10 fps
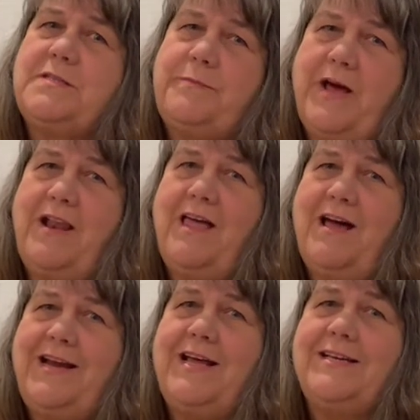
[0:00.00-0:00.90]

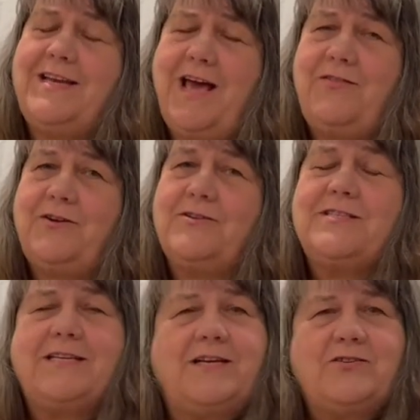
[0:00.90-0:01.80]
spotlight another
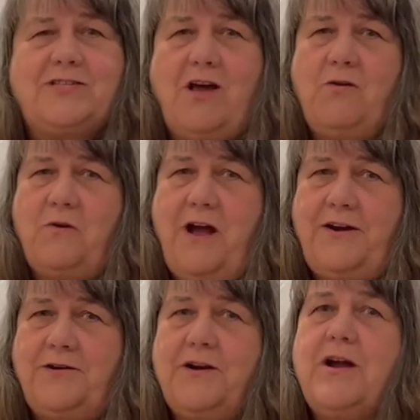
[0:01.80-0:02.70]

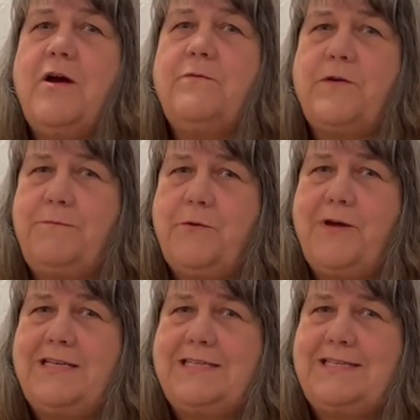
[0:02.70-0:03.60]
singer-songwriter from the
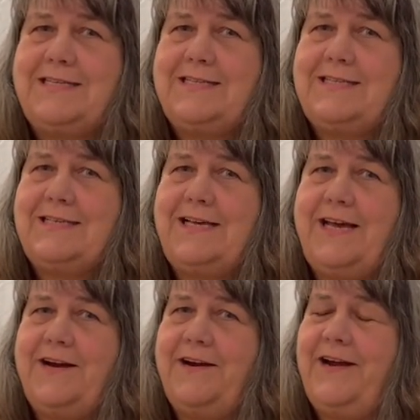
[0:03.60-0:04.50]
West Tennessee
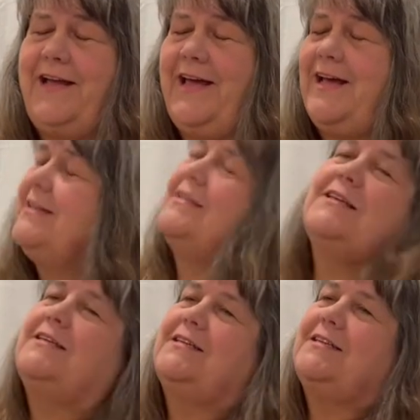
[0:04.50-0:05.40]
area.
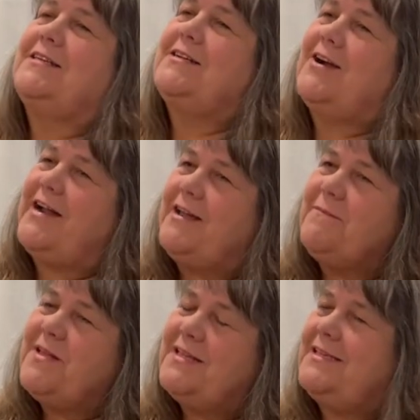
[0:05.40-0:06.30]

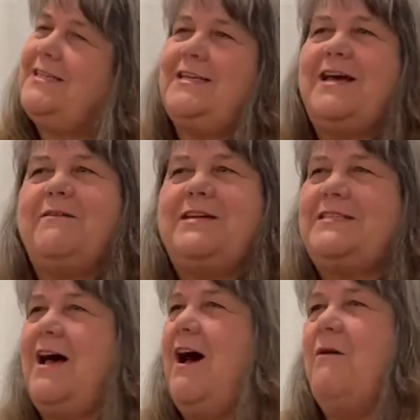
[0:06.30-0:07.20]
Graham, you know
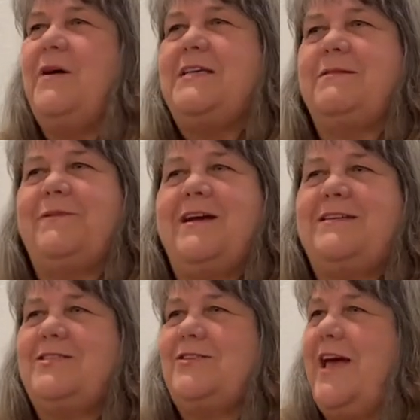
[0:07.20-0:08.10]
it's always a
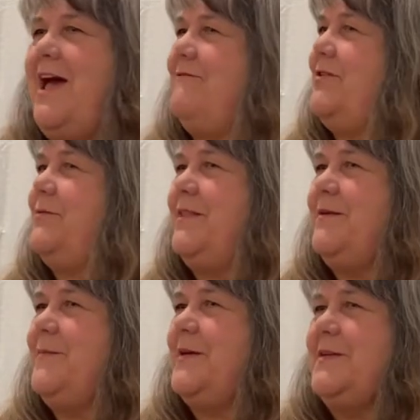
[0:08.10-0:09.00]
pleasure to have you in
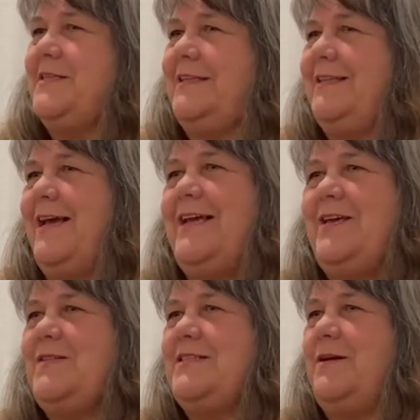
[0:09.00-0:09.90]
the building.
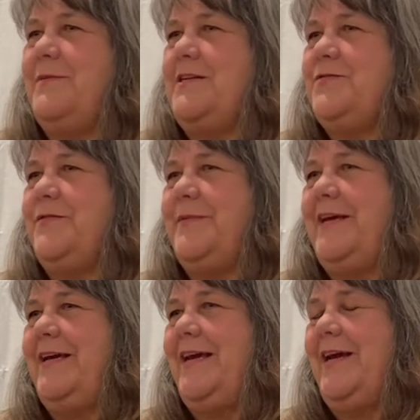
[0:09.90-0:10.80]
Thank you so much for
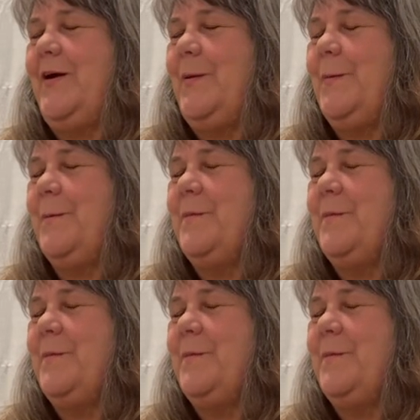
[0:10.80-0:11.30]
being here.